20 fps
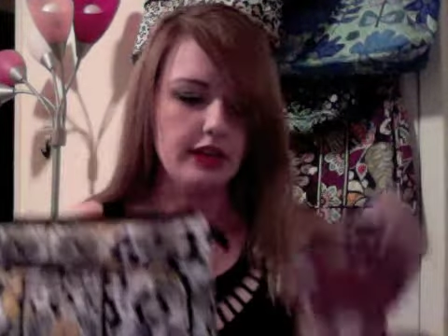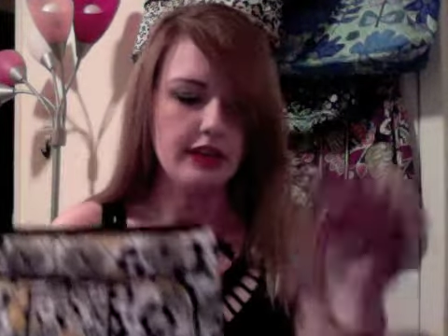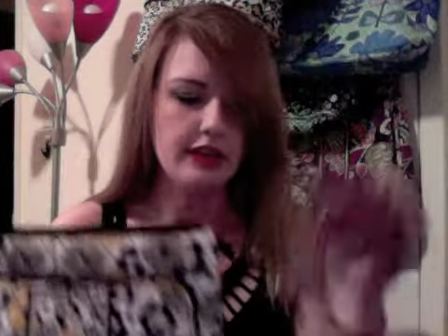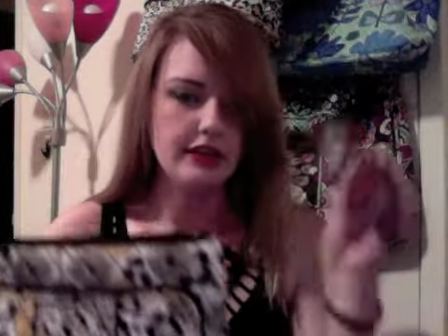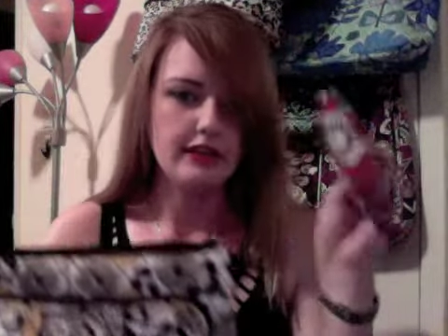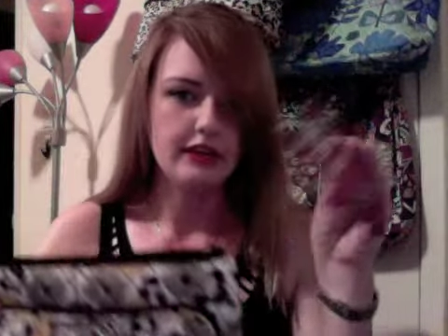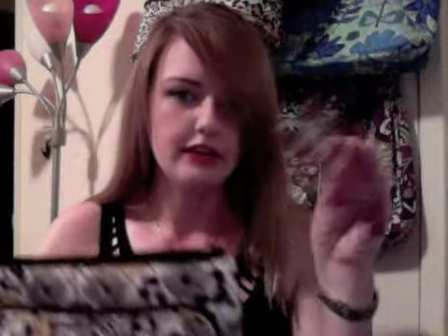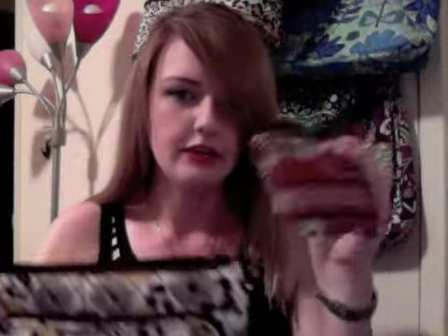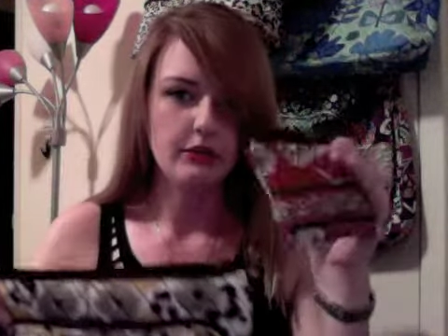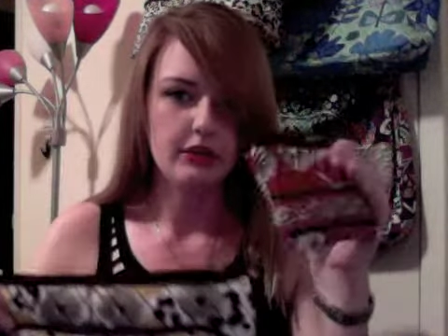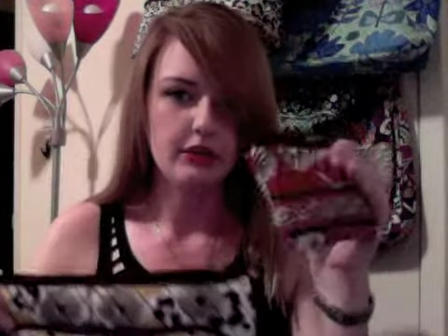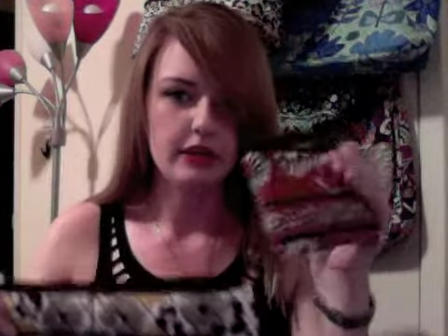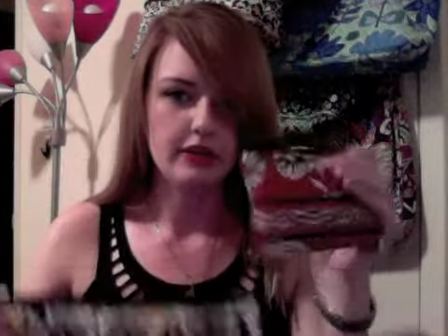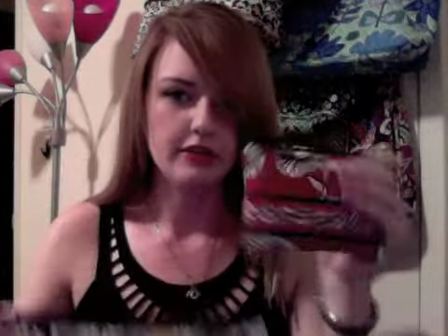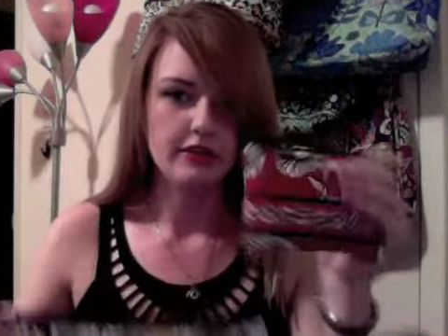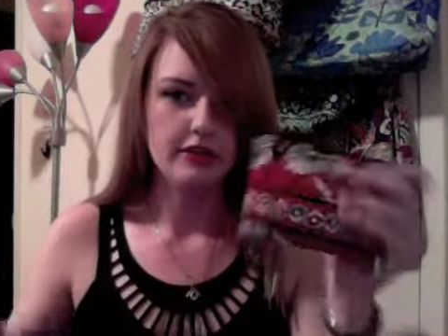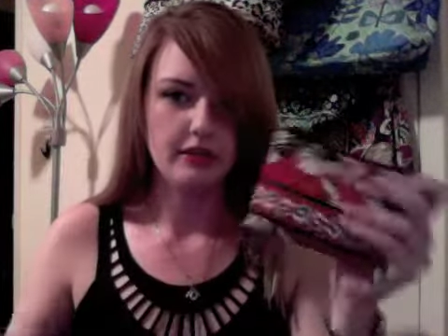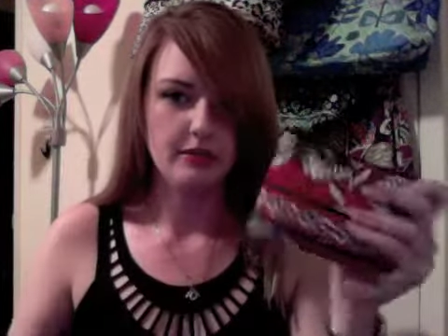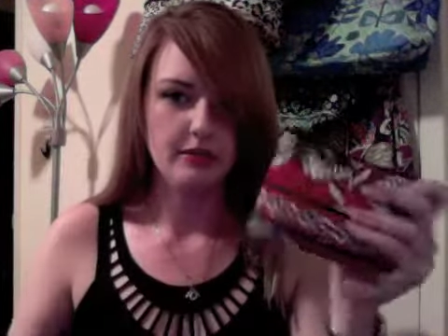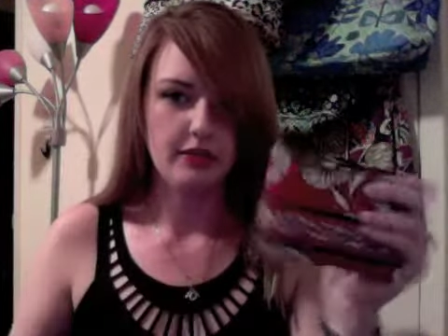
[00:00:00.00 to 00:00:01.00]
I did
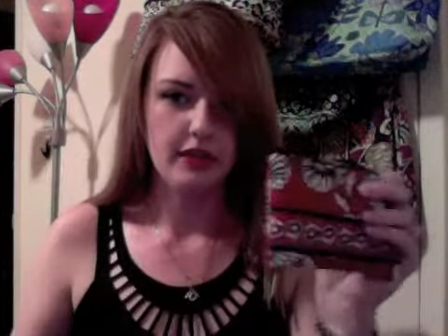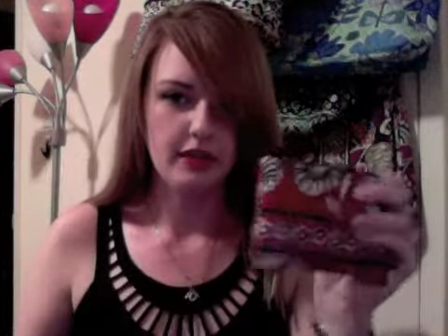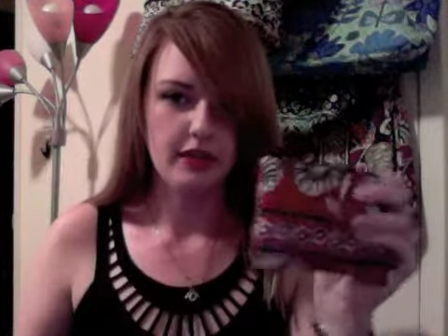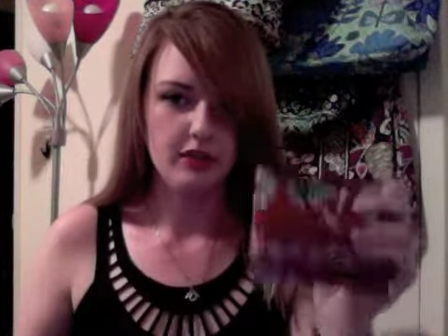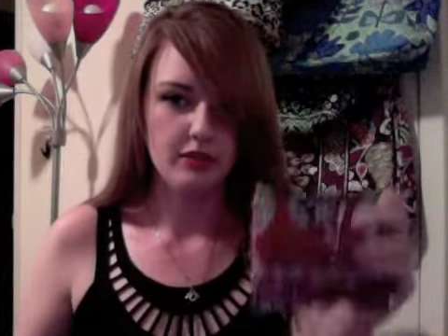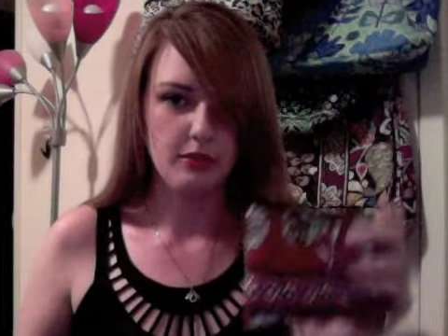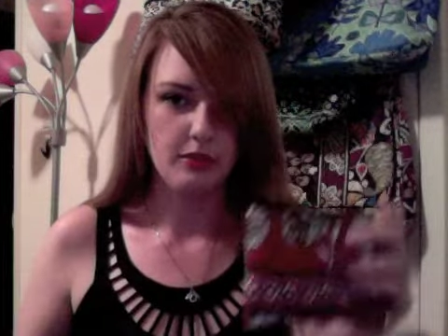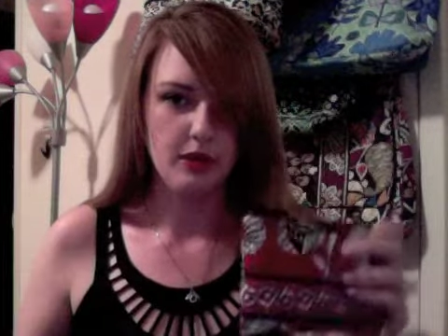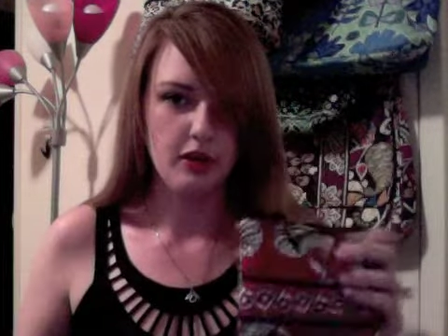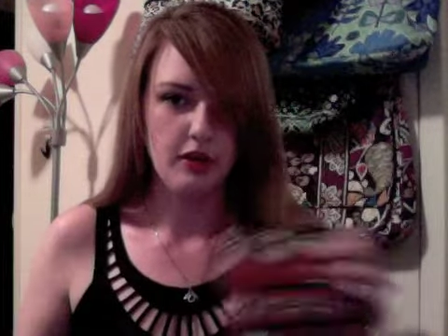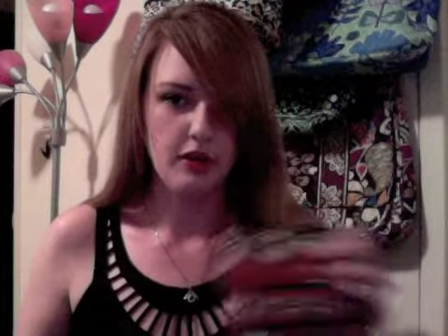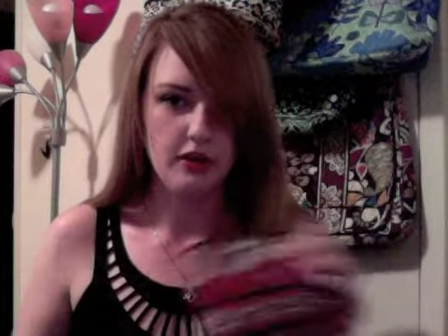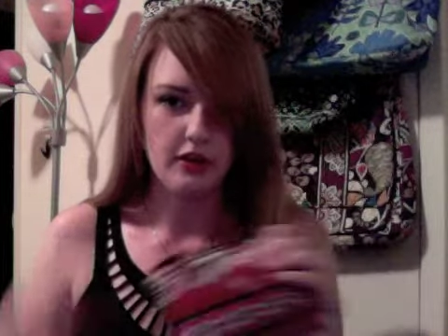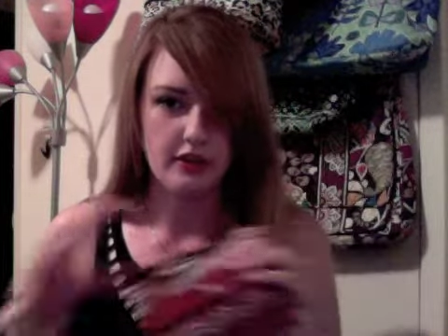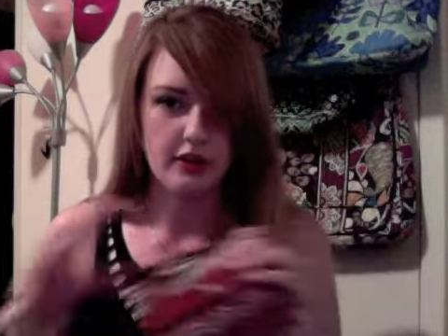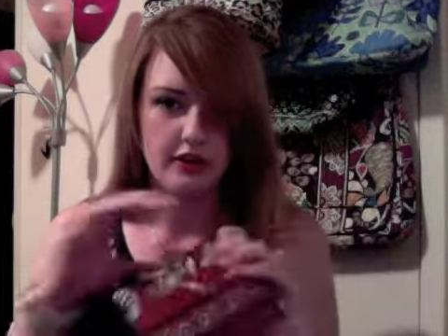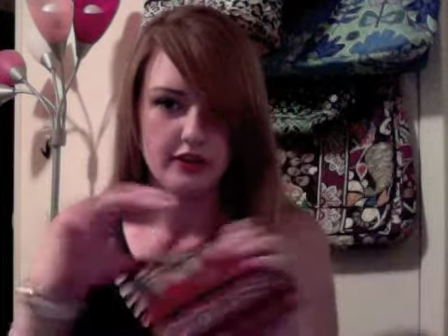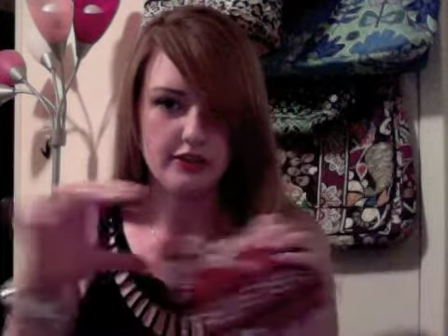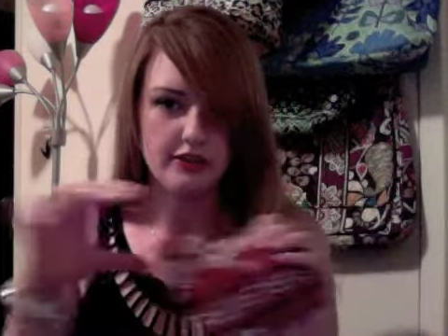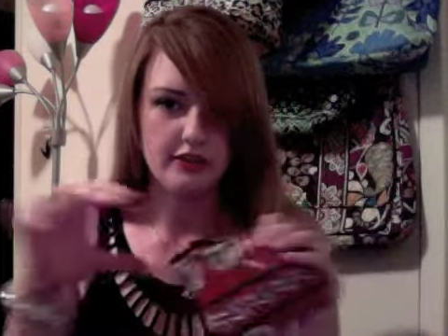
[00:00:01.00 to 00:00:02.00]
want something
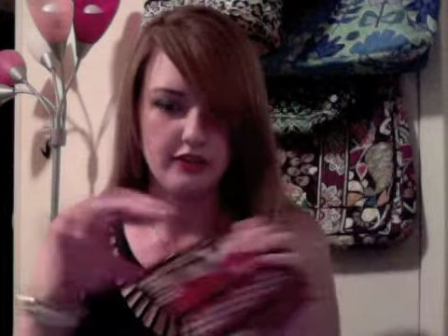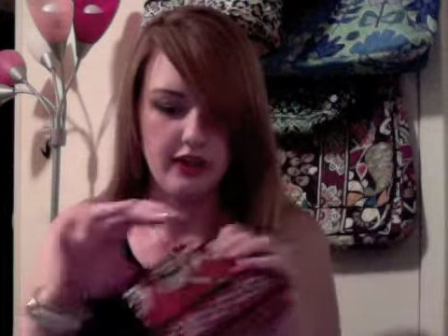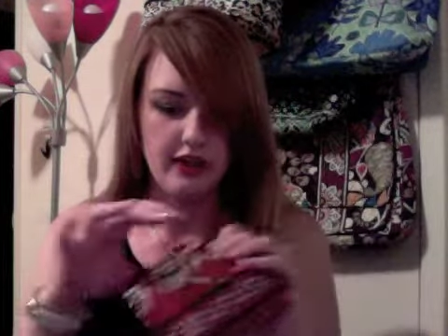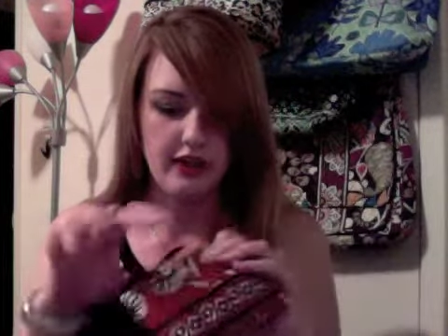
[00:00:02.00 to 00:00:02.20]
smaller and just